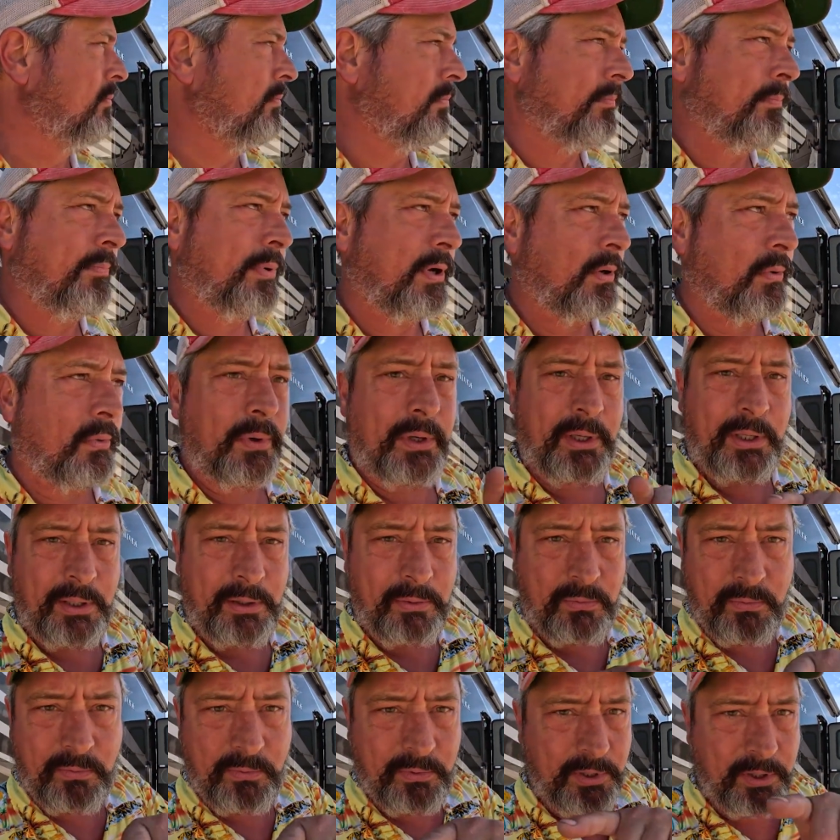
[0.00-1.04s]
But we
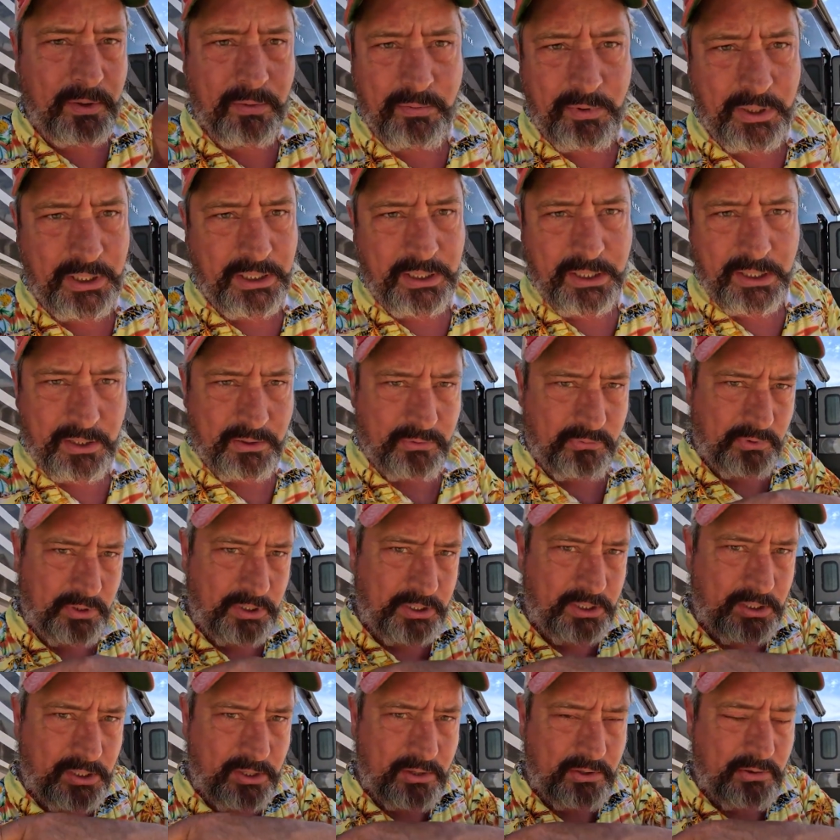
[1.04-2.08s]
don't need that
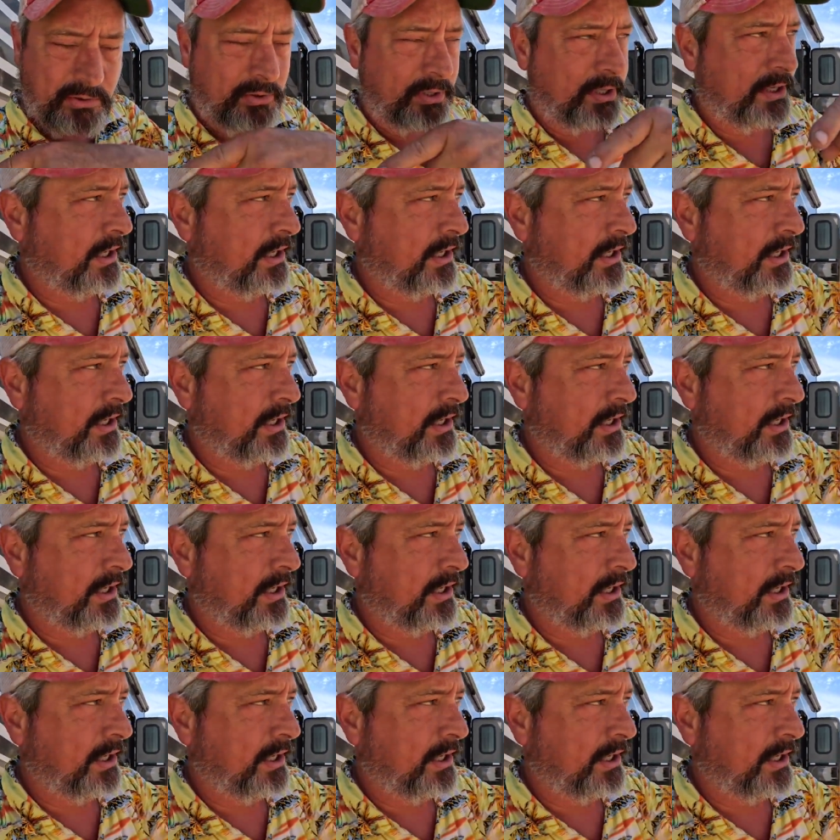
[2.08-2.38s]
really long